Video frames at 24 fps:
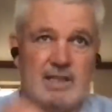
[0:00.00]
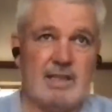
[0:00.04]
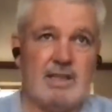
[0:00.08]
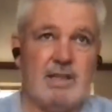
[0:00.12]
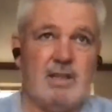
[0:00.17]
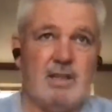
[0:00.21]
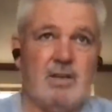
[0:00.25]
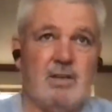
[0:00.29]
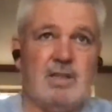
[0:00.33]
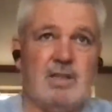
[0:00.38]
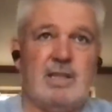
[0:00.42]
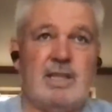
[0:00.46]

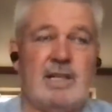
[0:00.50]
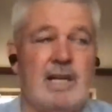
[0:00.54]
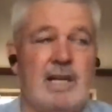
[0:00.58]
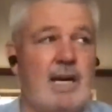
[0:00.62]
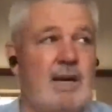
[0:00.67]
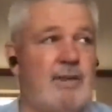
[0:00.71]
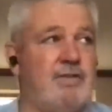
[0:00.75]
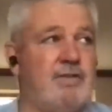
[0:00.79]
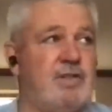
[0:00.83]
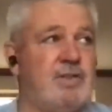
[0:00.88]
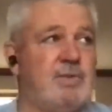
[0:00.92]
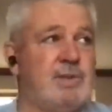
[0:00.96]
looked at it
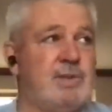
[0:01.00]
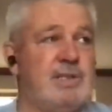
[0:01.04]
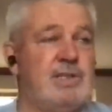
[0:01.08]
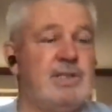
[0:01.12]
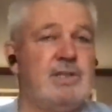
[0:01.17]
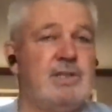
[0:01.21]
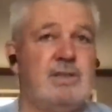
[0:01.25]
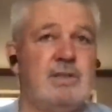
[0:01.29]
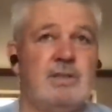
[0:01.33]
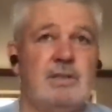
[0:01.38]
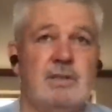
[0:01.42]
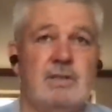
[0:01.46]

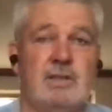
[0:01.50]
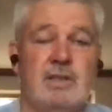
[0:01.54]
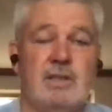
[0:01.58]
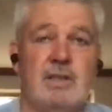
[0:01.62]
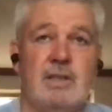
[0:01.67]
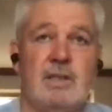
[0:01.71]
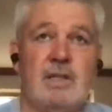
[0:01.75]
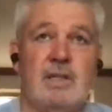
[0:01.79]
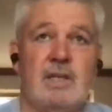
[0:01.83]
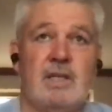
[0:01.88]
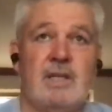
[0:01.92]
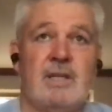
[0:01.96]
afterwards,
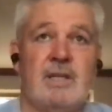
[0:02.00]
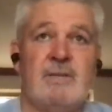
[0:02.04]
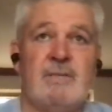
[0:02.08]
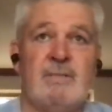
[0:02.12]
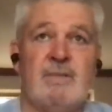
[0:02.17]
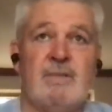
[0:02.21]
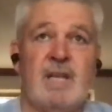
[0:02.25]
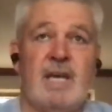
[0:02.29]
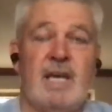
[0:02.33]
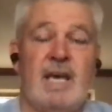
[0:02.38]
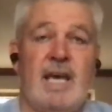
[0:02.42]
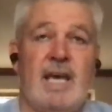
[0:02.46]

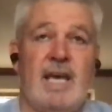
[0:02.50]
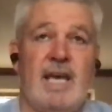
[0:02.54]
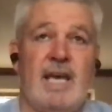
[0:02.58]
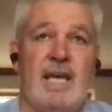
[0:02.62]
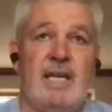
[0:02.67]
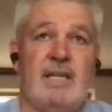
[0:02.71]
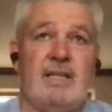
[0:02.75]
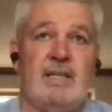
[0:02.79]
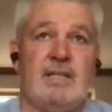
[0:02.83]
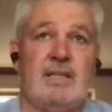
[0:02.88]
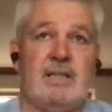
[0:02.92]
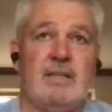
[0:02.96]

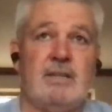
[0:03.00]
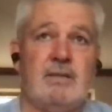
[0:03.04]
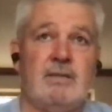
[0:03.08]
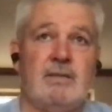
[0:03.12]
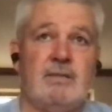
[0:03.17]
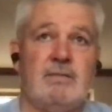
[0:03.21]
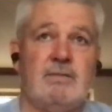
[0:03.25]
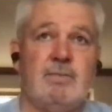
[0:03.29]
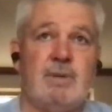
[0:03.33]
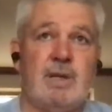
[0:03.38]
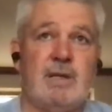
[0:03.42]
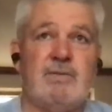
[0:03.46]
and
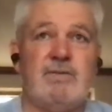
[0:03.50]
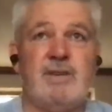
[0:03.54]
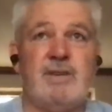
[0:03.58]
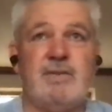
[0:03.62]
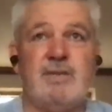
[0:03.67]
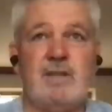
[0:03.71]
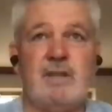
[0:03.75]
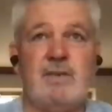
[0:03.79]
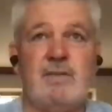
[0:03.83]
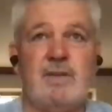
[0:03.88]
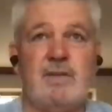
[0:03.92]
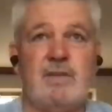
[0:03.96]
we had
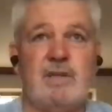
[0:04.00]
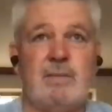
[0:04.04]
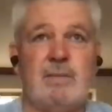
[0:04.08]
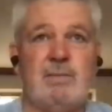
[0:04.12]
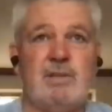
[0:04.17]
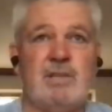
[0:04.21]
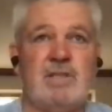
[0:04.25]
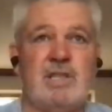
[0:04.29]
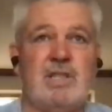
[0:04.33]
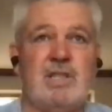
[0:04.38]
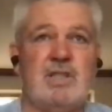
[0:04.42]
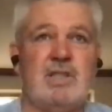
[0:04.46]
fifty fifty
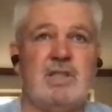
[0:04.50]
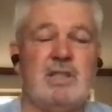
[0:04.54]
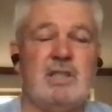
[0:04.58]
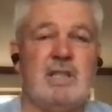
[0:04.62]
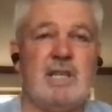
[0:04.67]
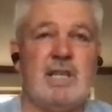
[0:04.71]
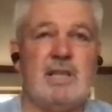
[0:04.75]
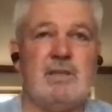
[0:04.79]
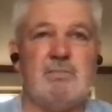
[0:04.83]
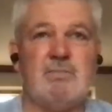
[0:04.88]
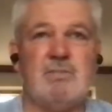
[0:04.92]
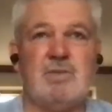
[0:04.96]
possession.
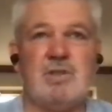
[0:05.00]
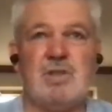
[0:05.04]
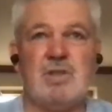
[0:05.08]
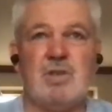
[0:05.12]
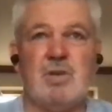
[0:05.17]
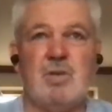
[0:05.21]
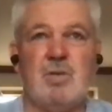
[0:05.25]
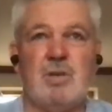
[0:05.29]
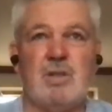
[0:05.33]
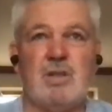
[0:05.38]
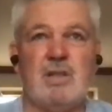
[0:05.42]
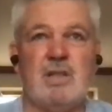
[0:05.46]
They'd
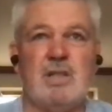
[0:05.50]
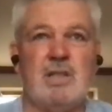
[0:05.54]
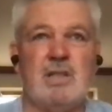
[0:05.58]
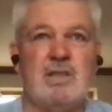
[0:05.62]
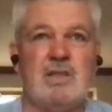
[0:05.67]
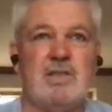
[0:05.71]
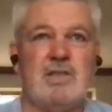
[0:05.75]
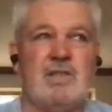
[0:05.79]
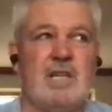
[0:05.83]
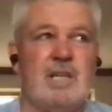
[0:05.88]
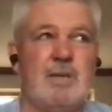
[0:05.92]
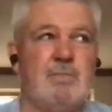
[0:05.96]
scored an
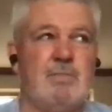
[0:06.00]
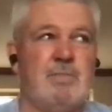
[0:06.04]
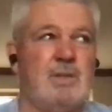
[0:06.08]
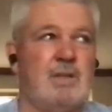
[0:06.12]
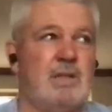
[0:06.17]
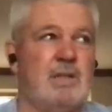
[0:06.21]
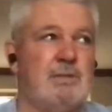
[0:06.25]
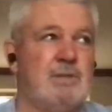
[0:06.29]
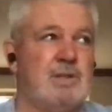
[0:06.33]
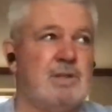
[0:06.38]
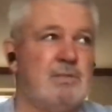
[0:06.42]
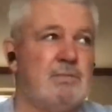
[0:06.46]
intercept and
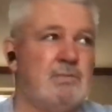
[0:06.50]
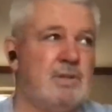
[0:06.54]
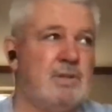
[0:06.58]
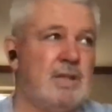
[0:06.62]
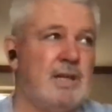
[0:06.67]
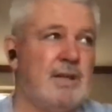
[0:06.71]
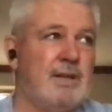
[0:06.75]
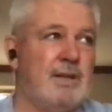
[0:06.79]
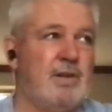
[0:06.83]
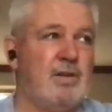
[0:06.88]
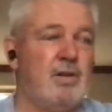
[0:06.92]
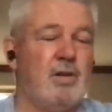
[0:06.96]
there was
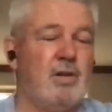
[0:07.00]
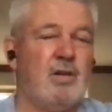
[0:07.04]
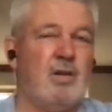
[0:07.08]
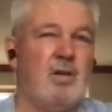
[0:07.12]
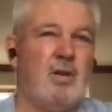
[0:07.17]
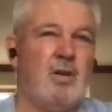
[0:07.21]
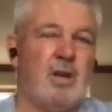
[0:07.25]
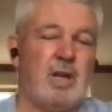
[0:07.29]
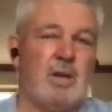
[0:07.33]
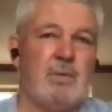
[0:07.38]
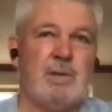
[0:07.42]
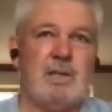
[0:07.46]
another knock
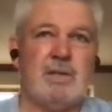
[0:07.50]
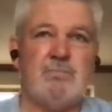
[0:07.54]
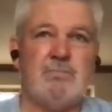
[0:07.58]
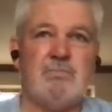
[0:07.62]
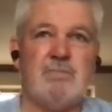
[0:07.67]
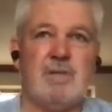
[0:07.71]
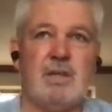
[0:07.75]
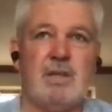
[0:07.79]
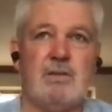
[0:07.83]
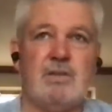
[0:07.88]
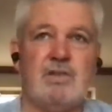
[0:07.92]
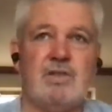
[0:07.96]
on. I went,
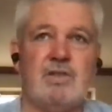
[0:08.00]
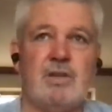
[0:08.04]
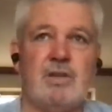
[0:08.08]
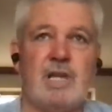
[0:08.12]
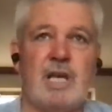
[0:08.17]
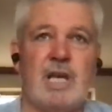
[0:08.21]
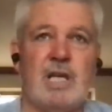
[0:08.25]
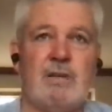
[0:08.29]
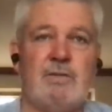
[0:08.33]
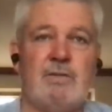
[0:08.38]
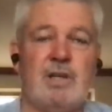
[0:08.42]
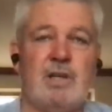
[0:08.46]
you know, it's not a
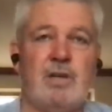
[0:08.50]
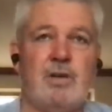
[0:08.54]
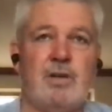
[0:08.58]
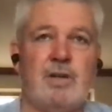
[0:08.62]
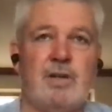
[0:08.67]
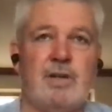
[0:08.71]
hell of a lot in the